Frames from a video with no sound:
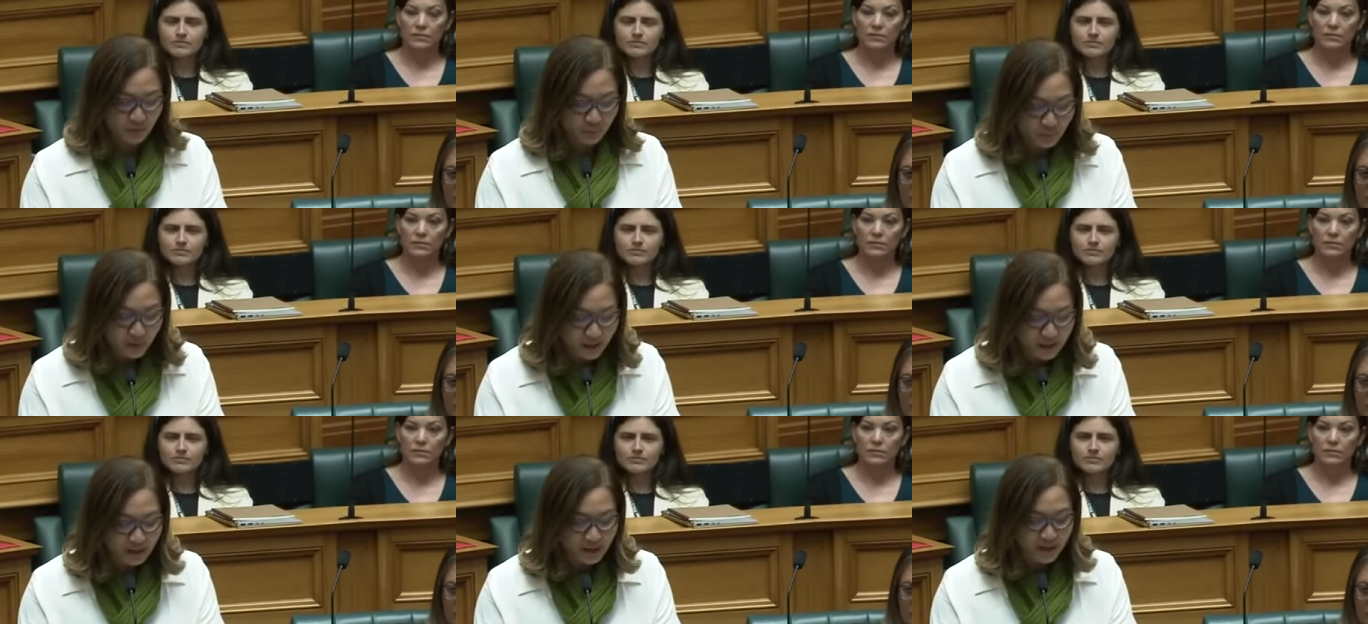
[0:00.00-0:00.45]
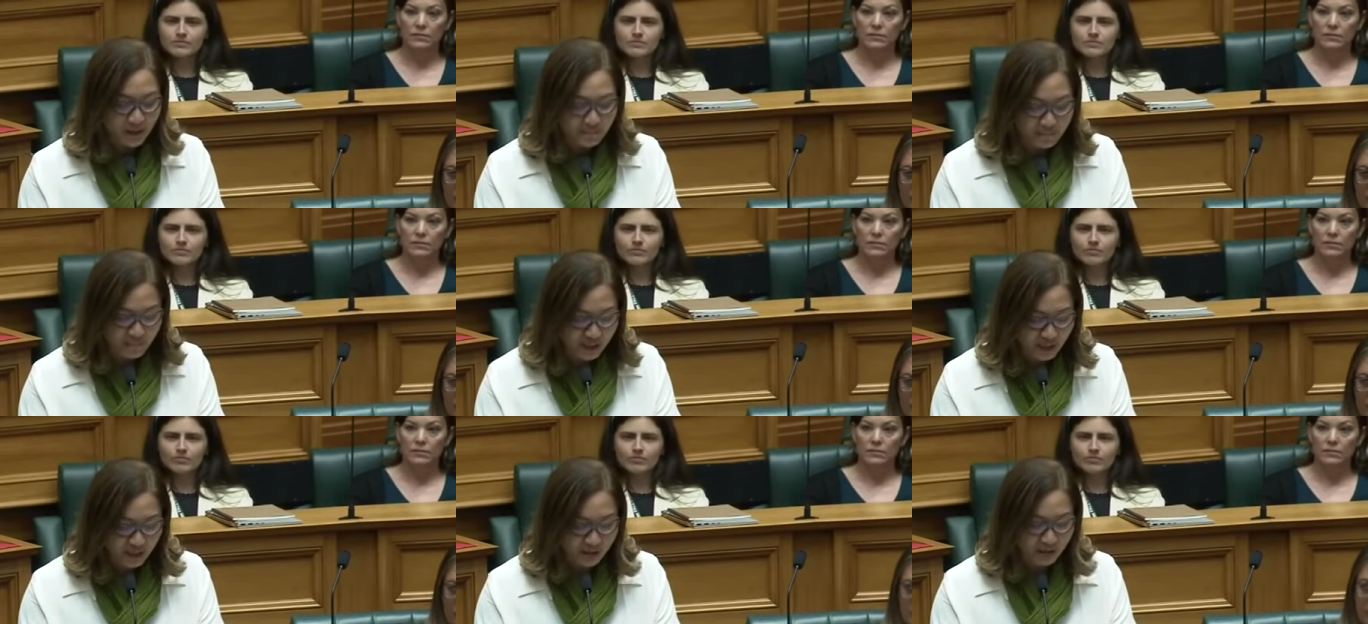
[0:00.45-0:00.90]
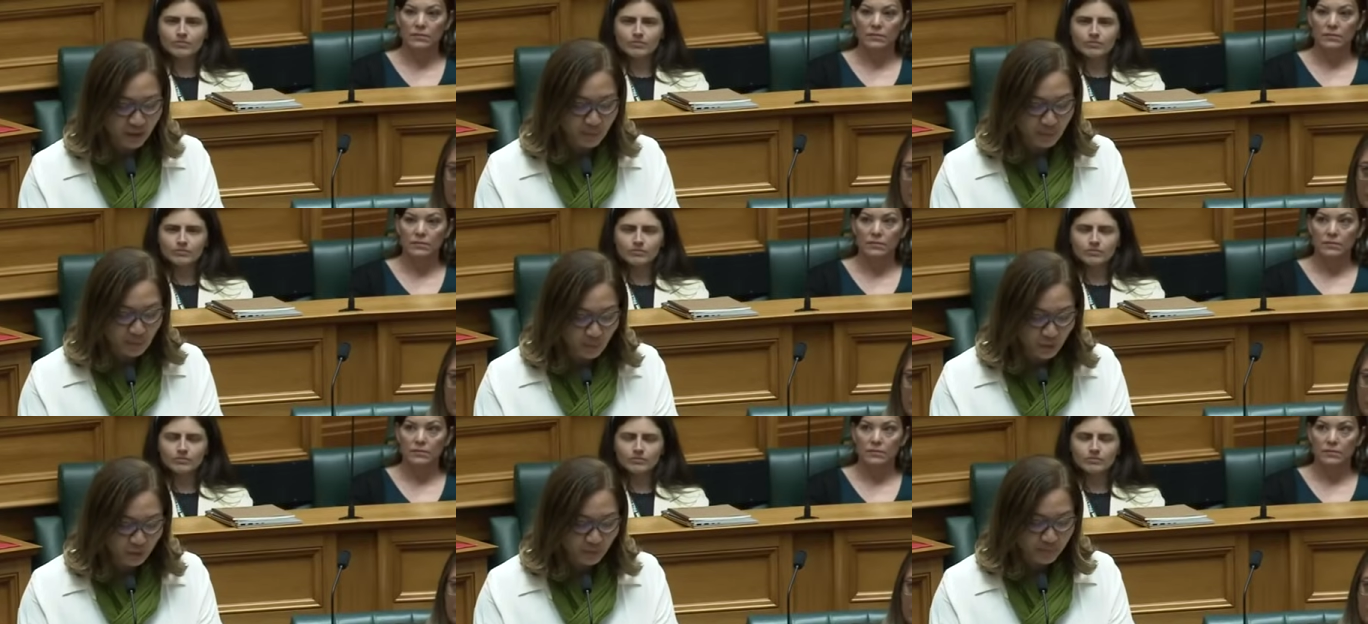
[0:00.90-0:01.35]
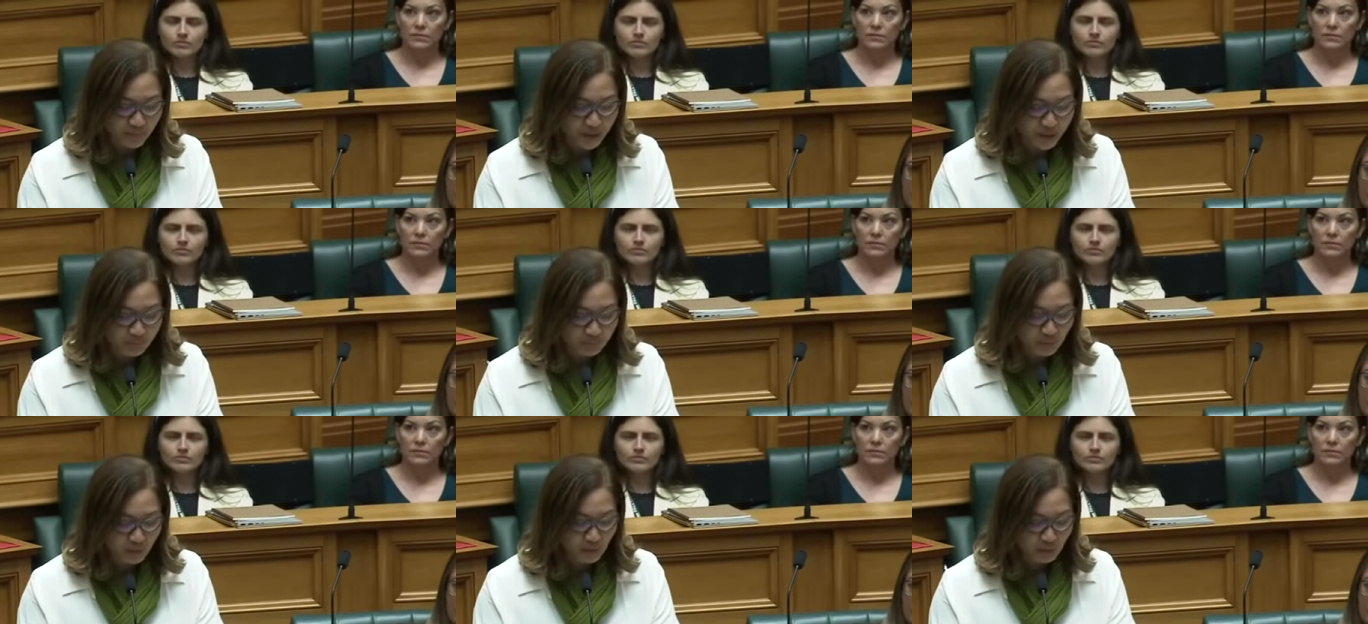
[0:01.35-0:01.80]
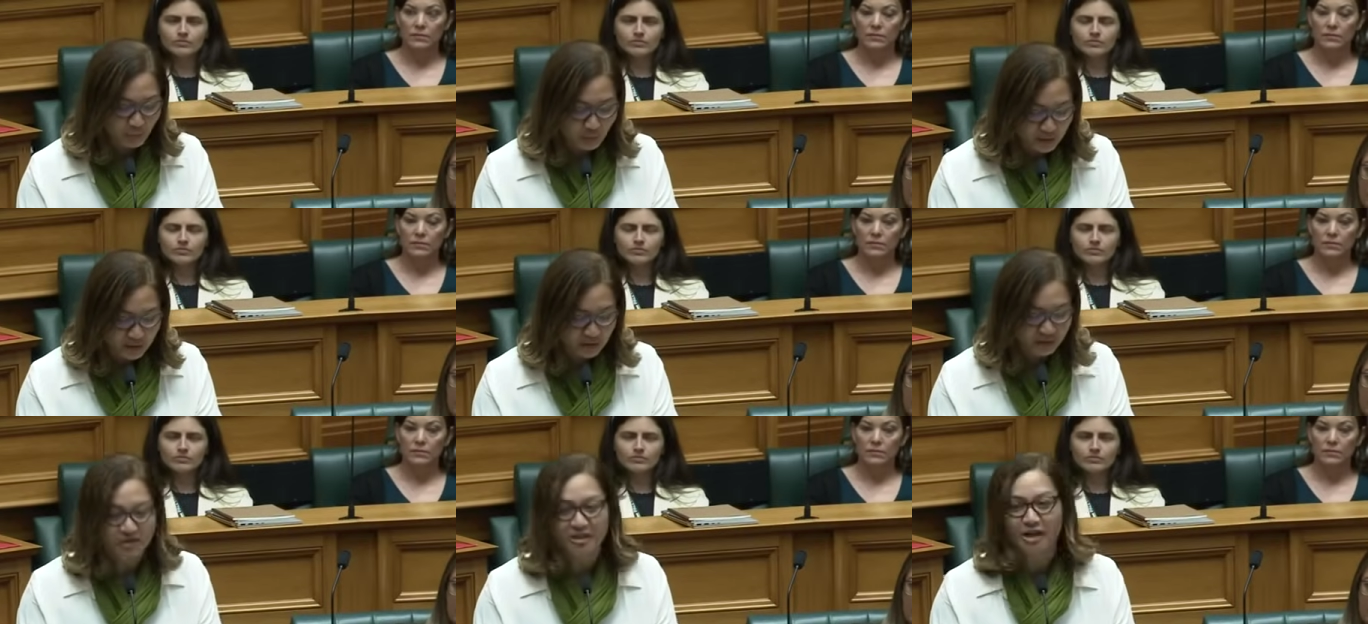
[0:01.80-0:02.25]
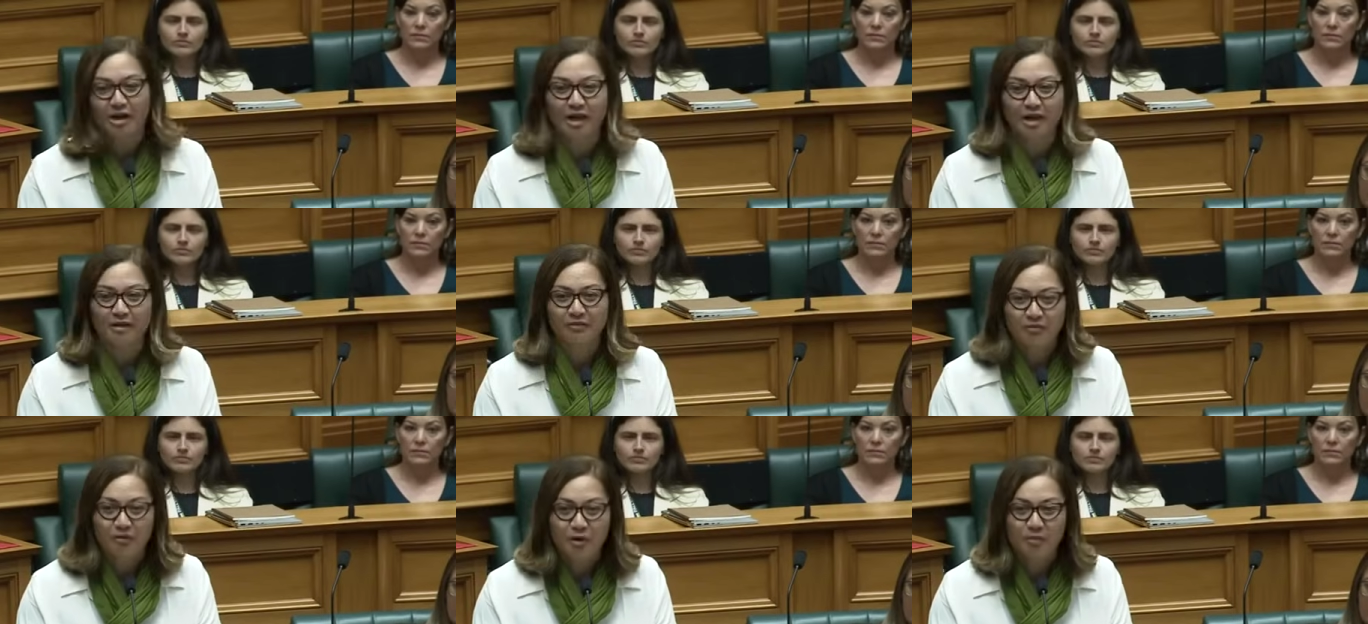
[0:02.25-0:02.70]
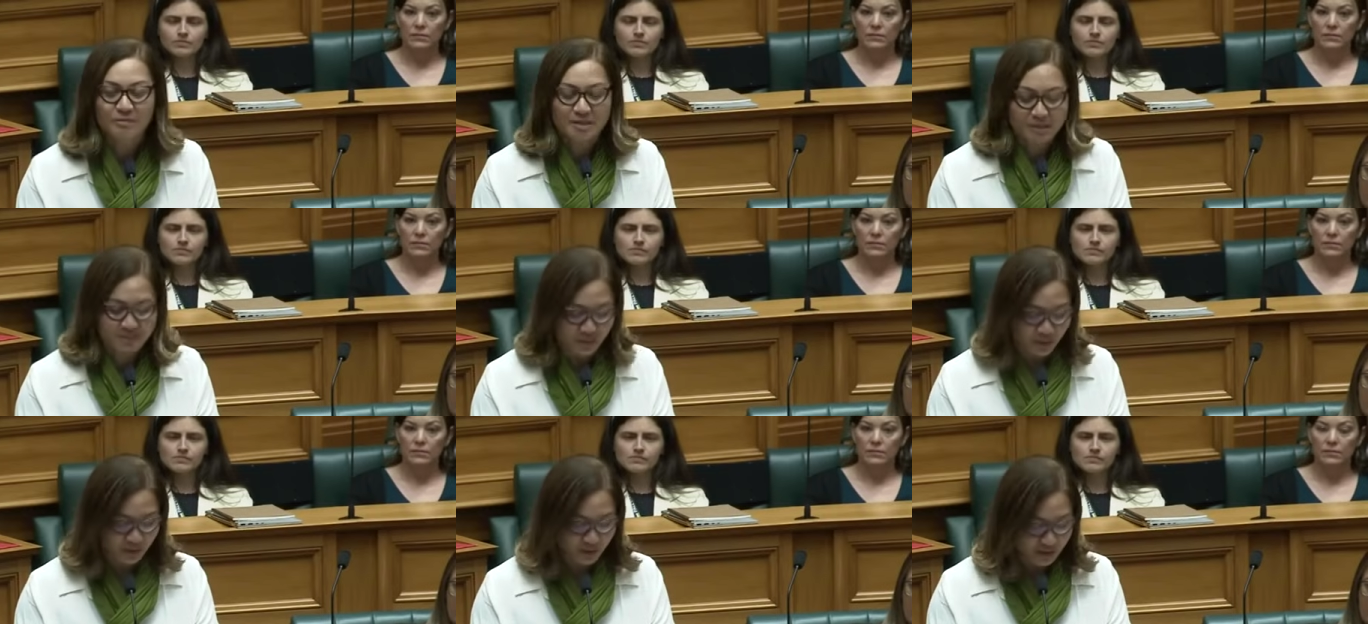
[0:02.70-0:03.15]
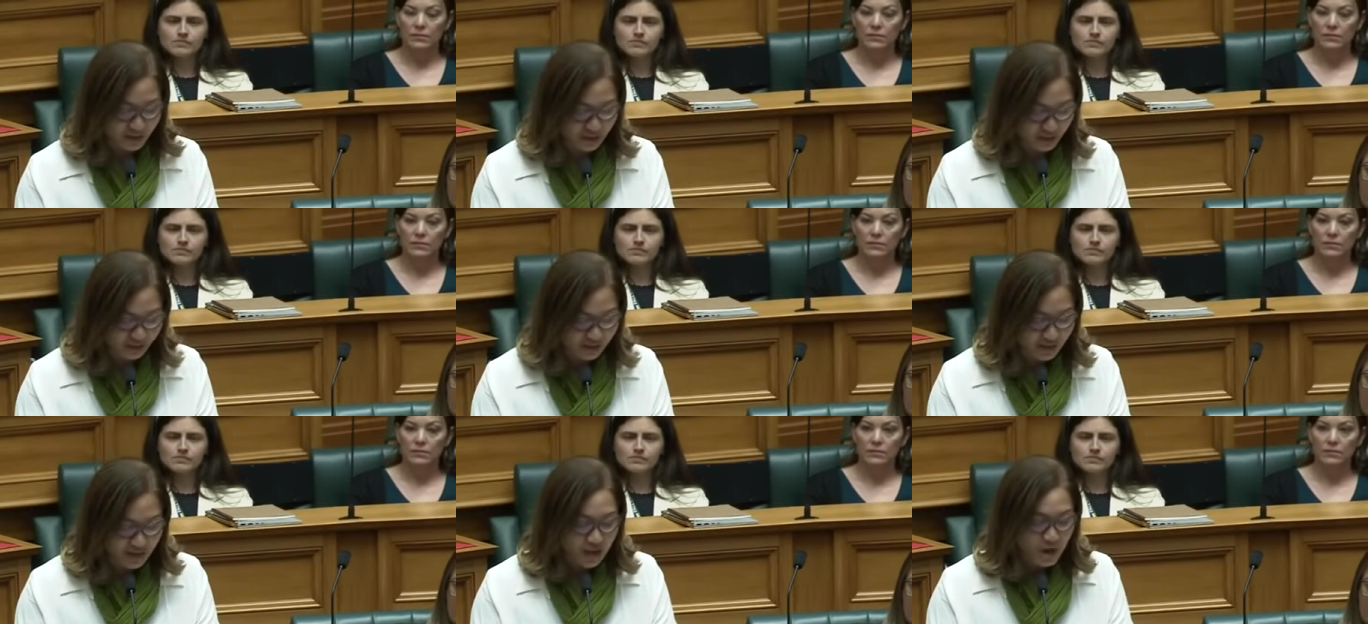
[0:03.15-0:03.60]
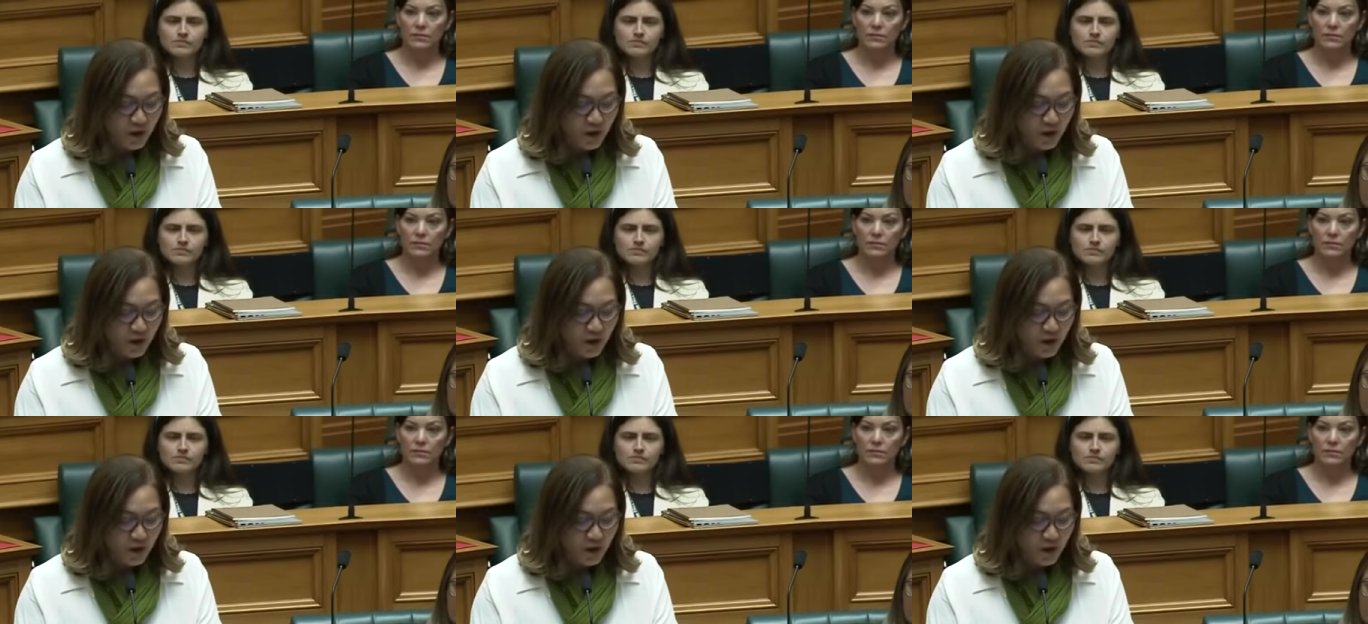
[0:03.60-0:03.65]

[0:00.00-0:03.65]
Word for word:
Speaker 1: will mean more people will die from smoking,